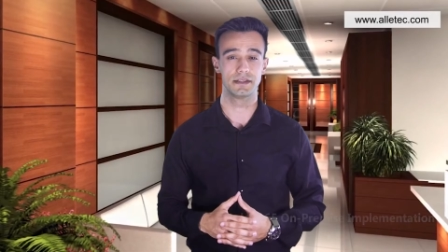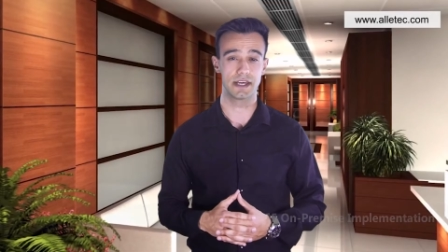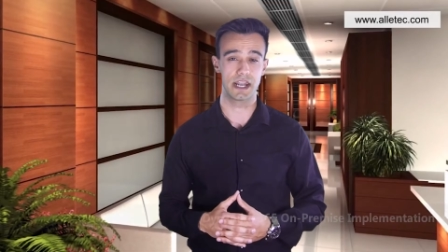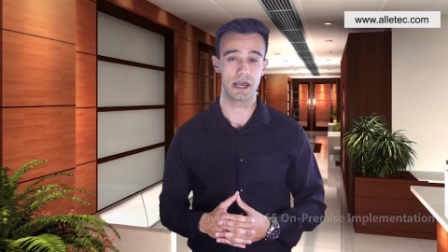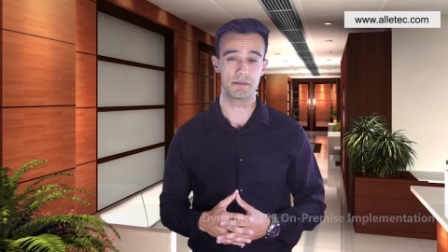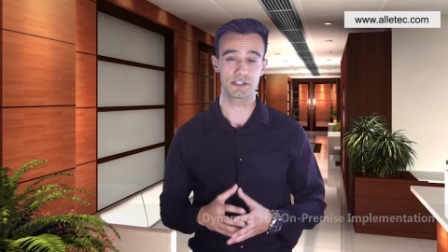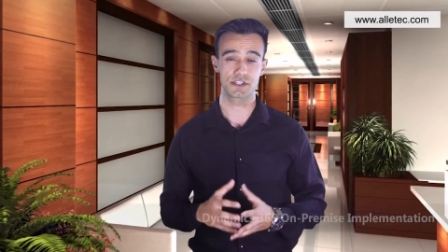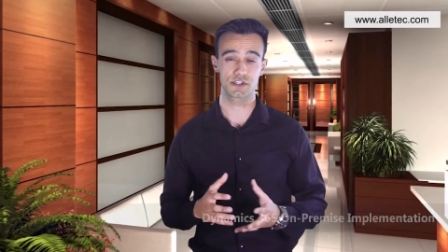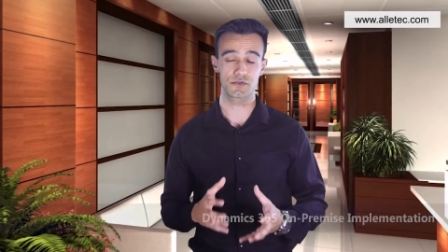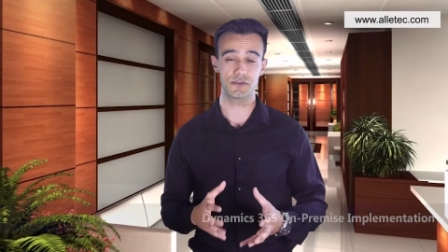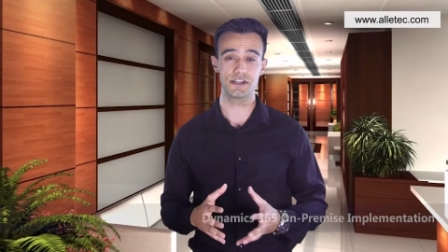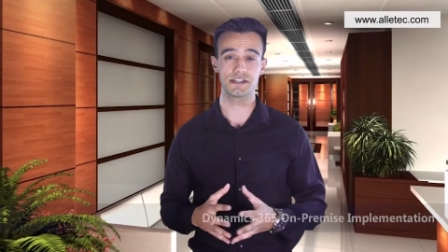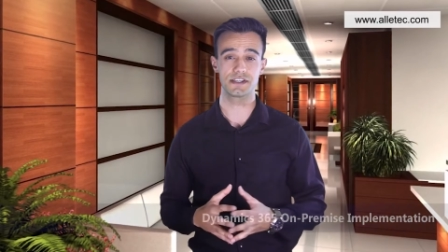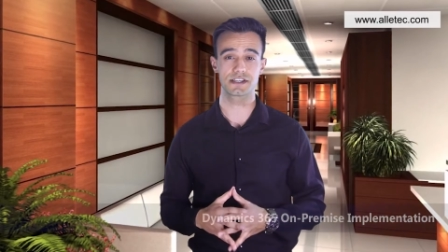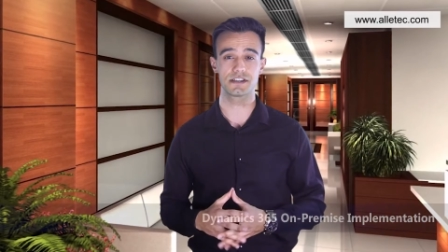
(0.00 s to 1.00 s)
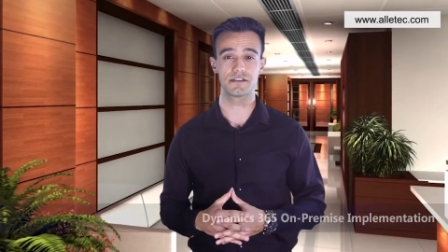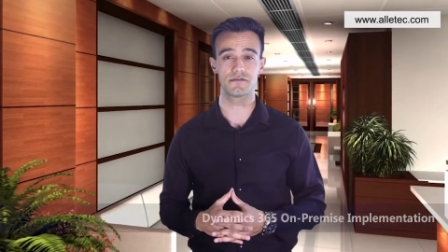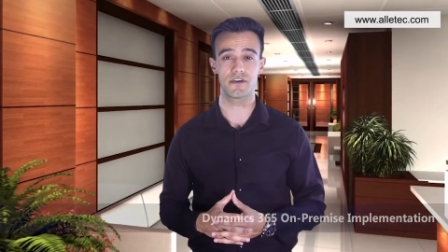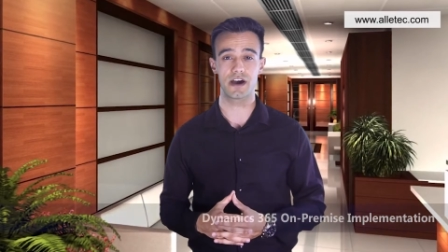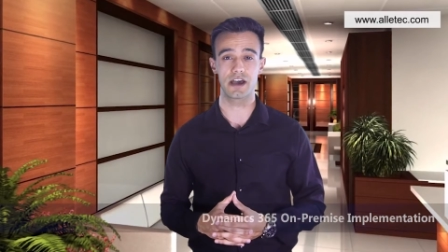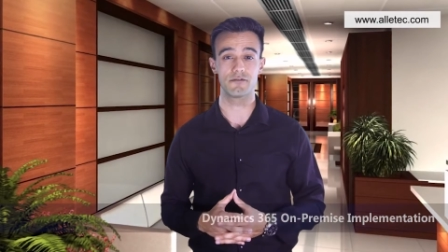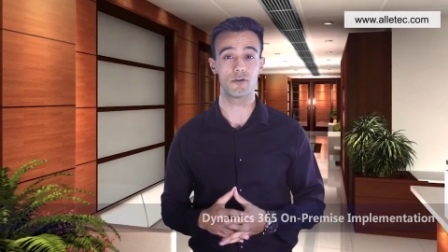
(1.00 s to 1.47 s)
Dynamics
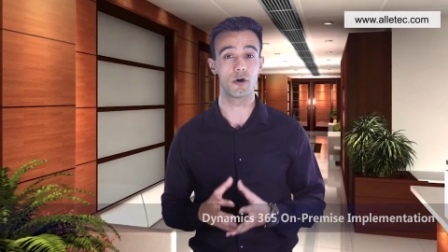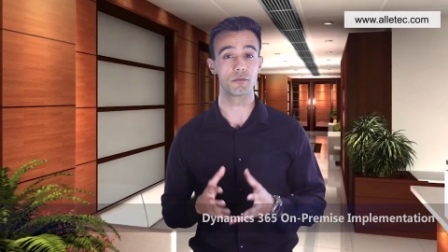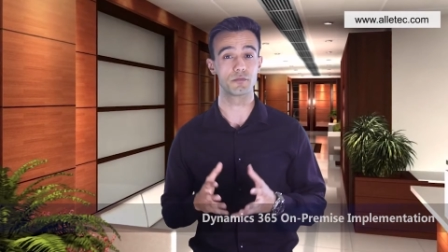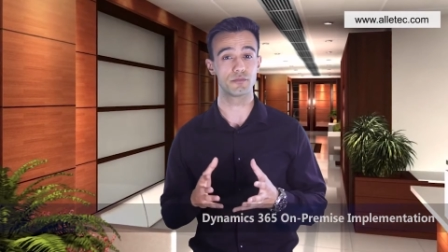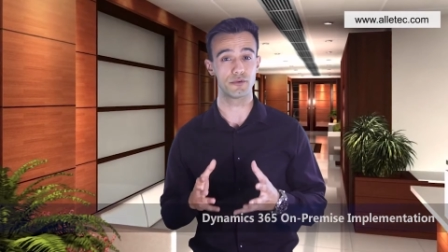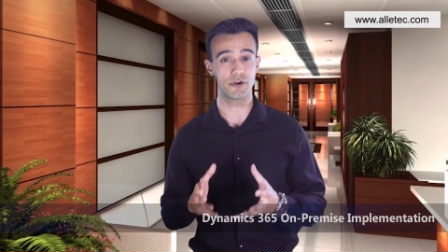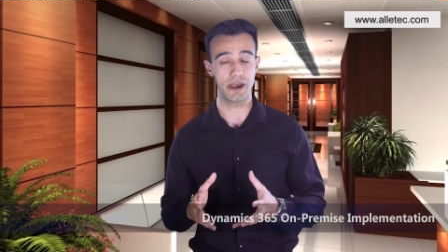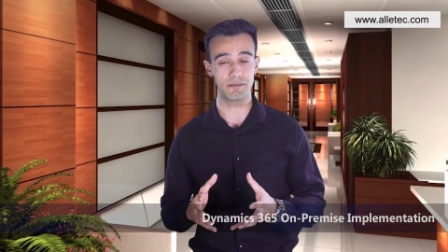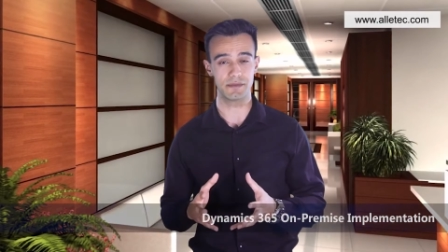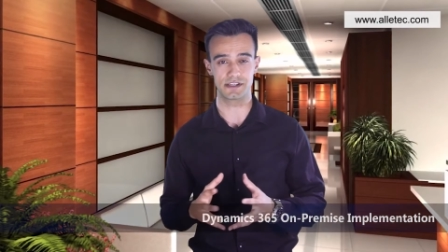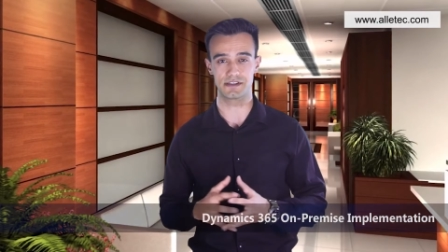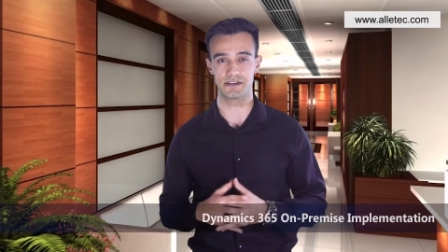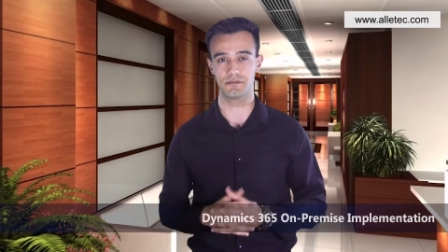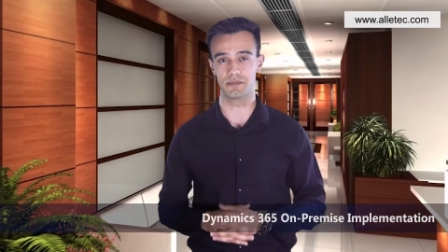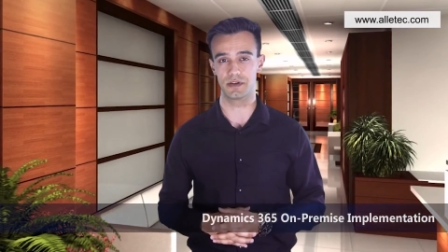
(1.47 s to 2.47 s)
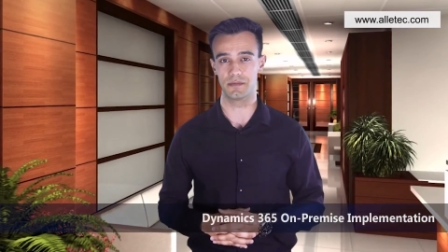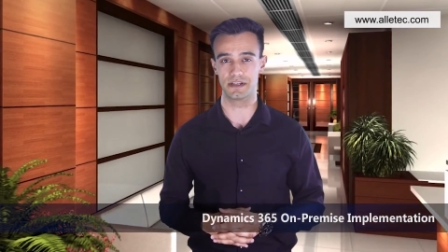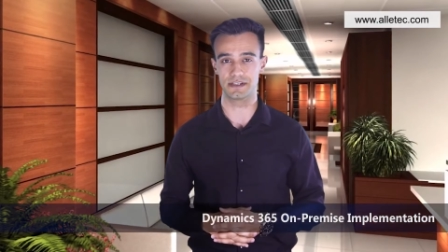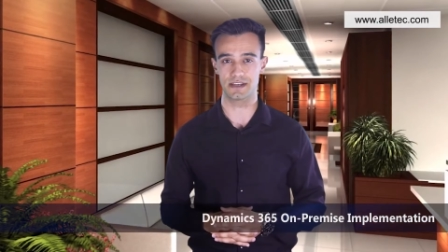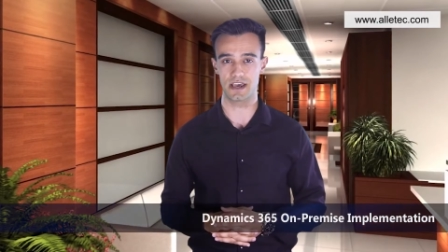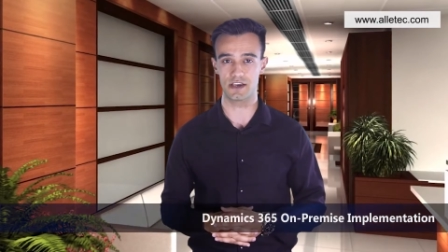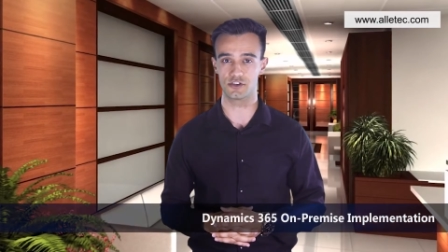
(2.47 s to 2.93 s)
365 on-premise
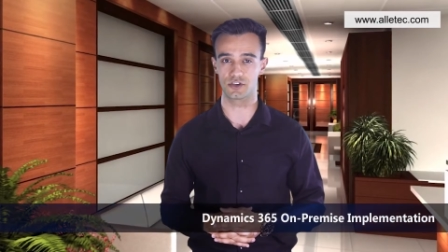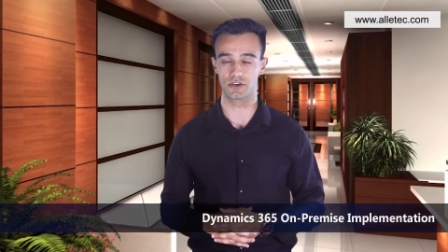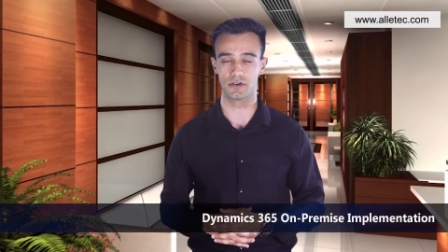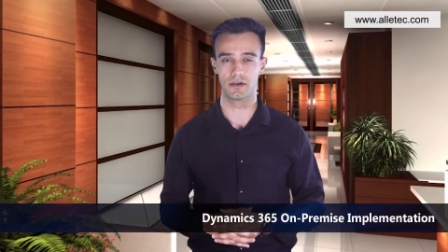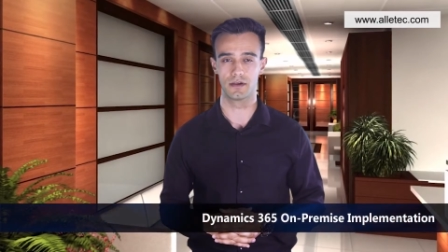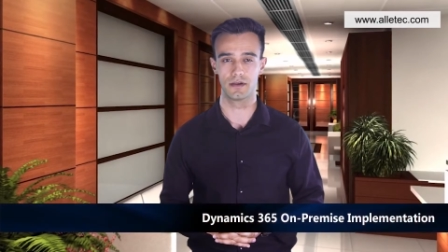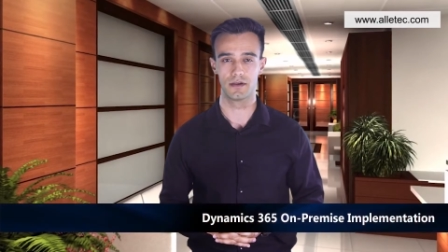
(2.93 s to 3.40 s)
implementation.